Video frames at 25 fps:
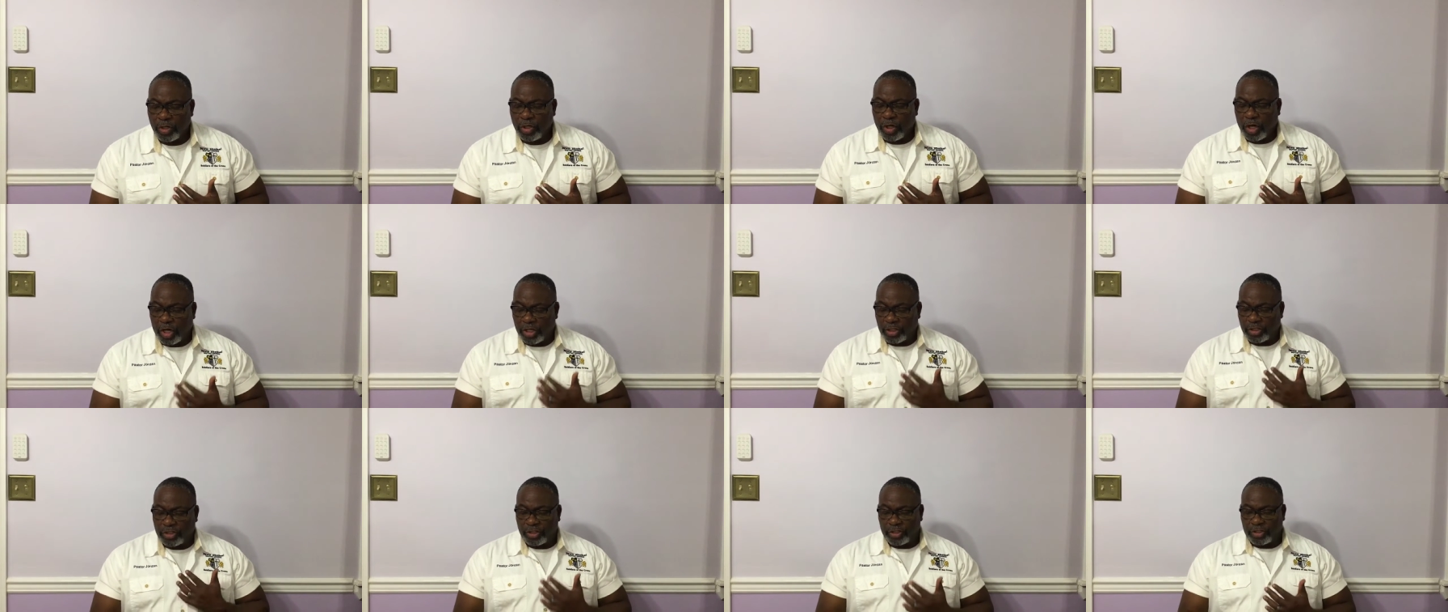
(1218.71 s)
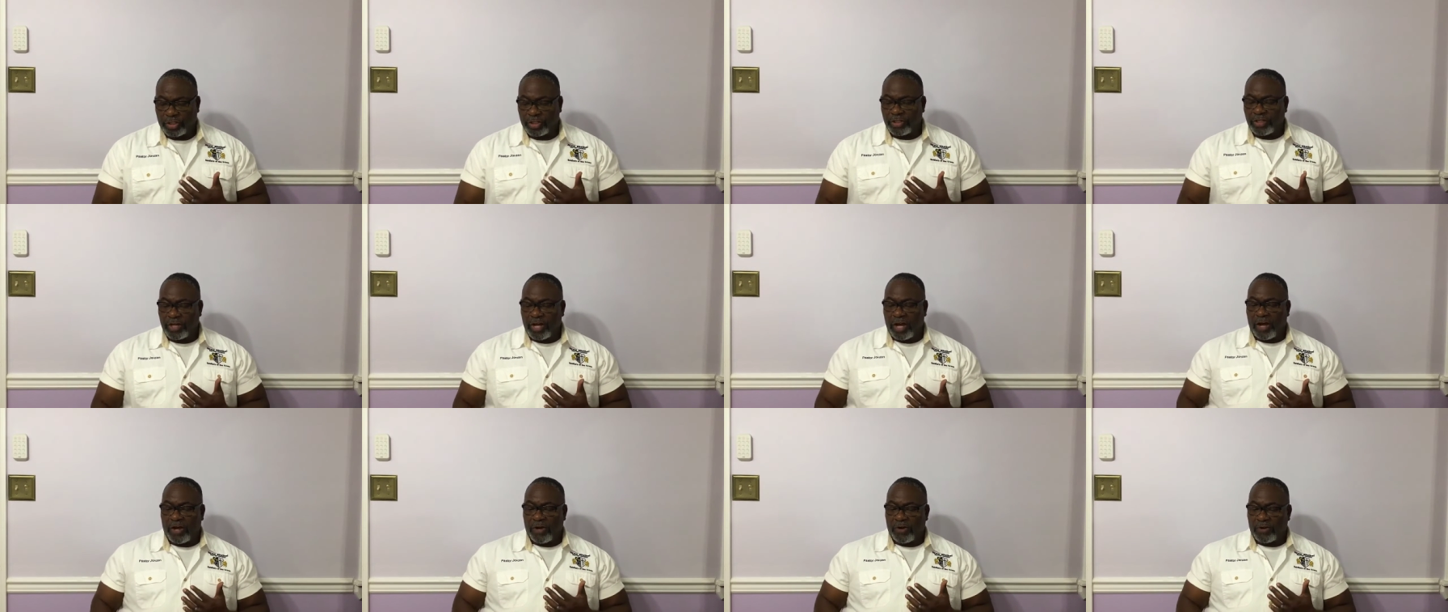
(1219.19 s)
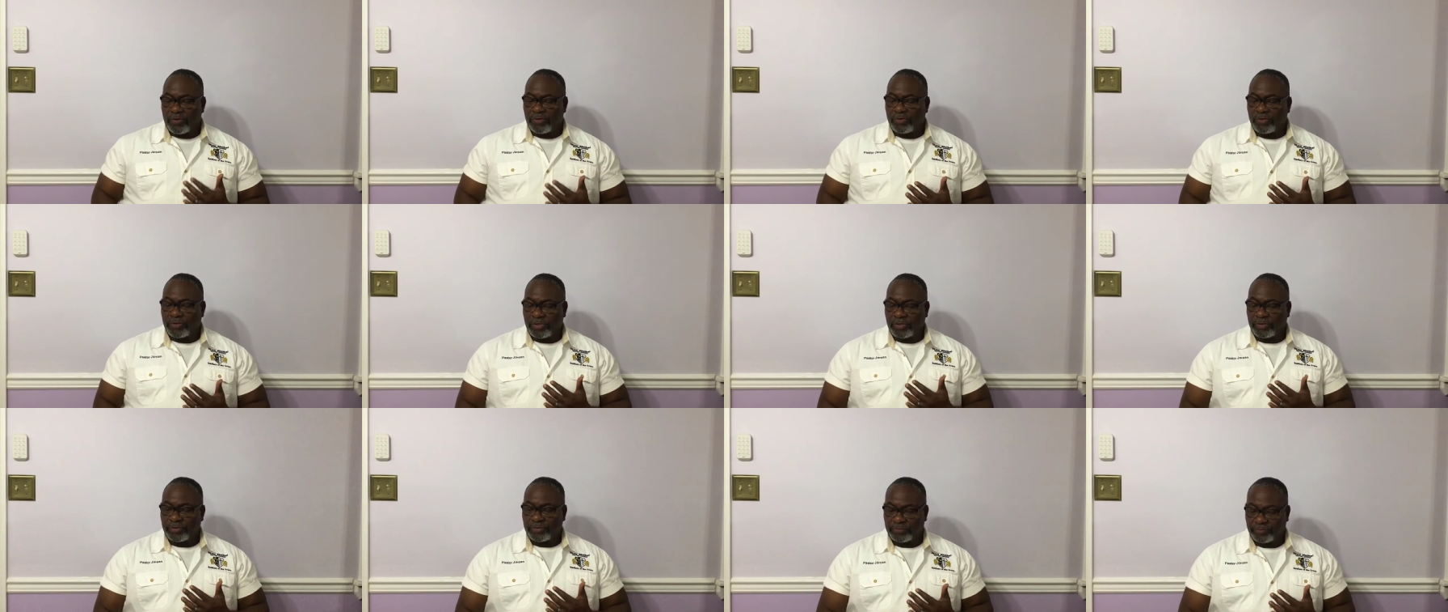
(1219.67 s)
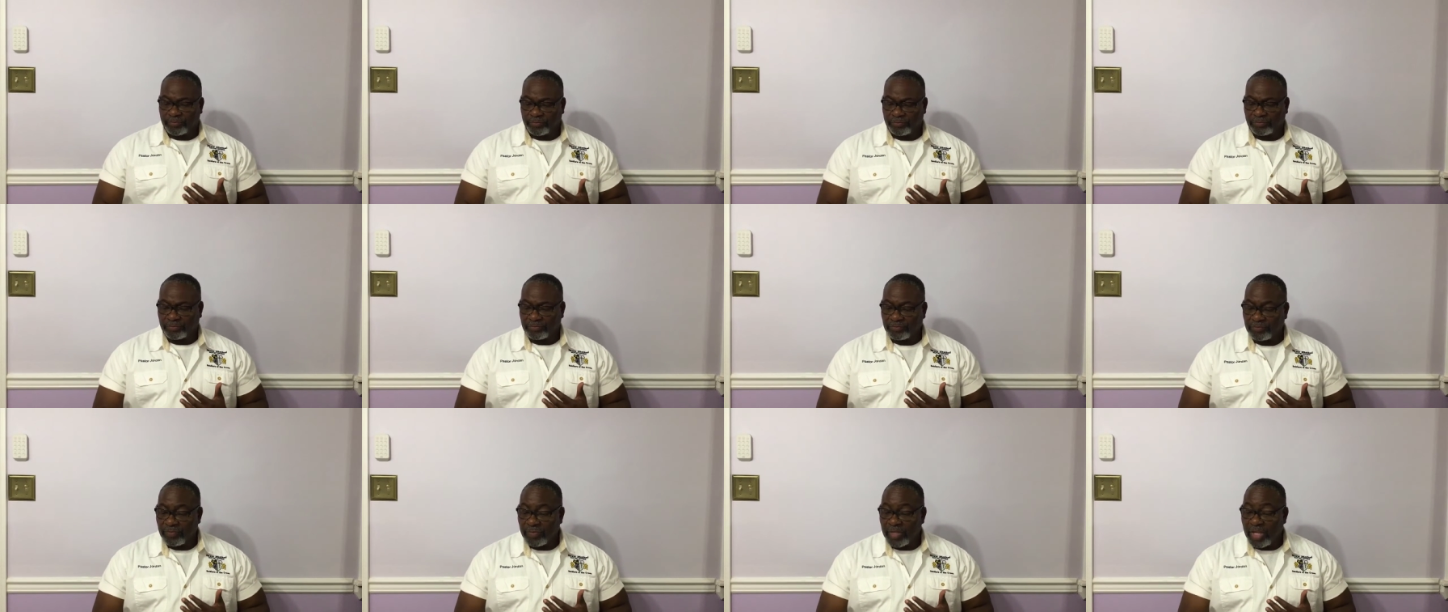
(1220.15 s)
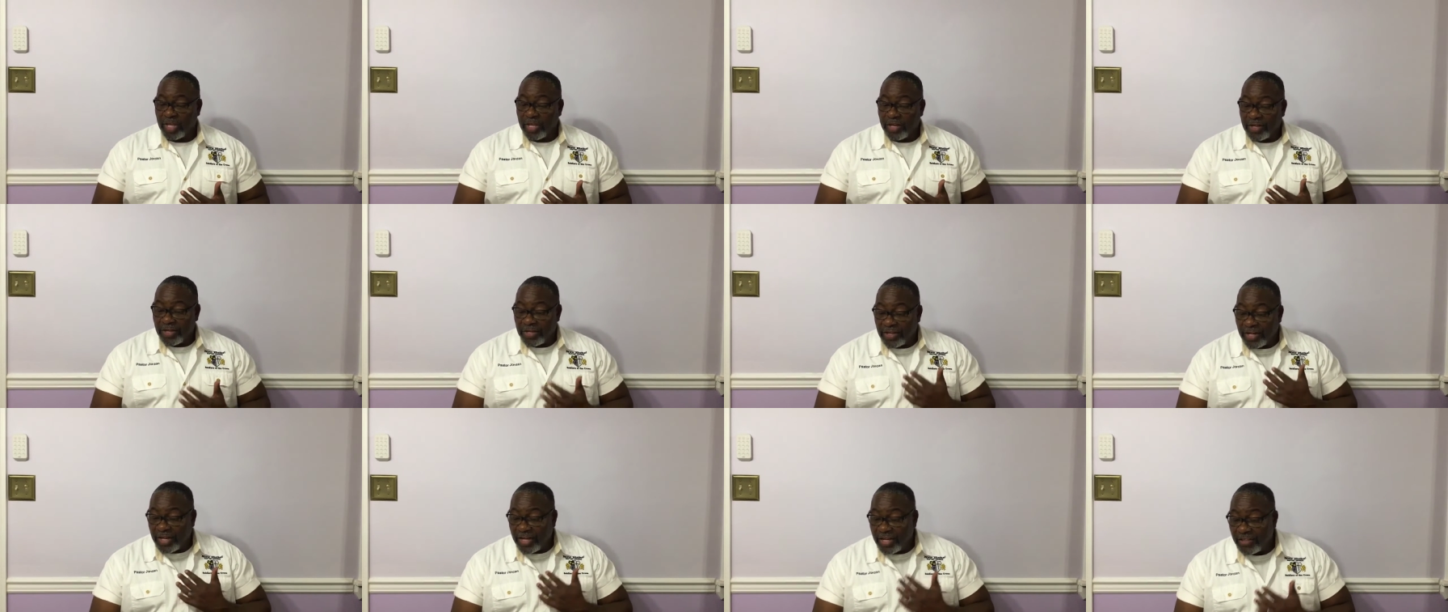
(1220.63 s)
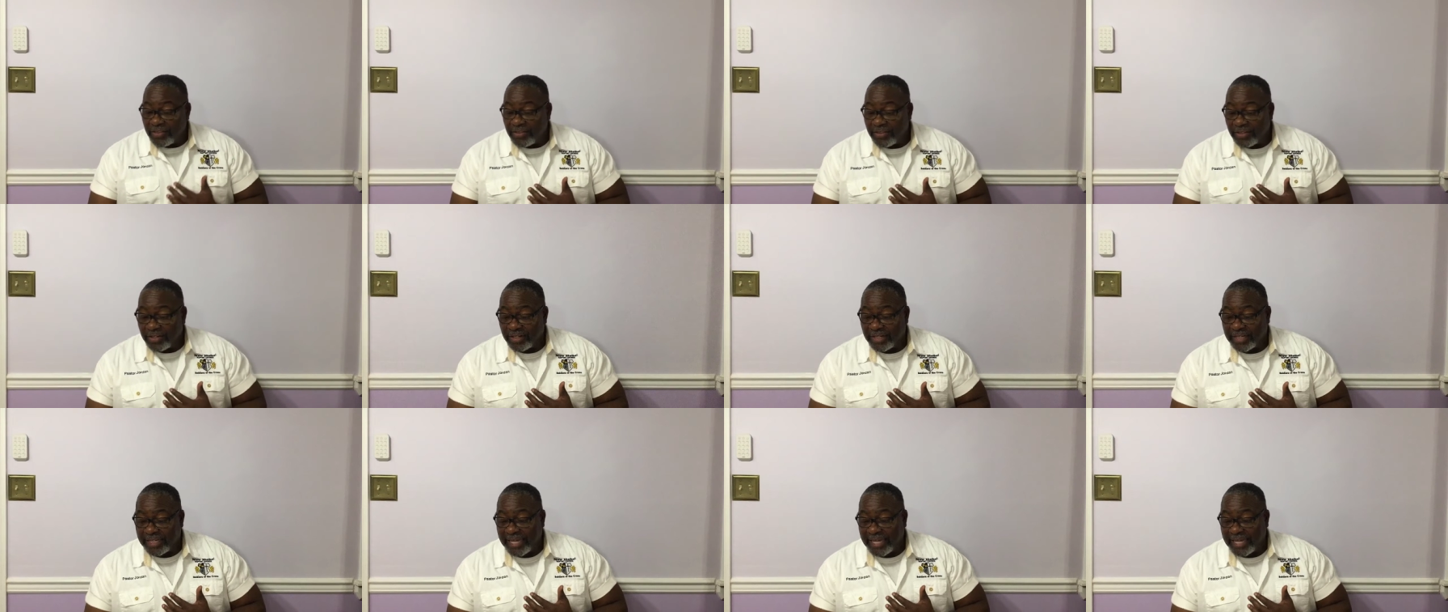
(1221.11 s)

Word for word: unto the dogs Neither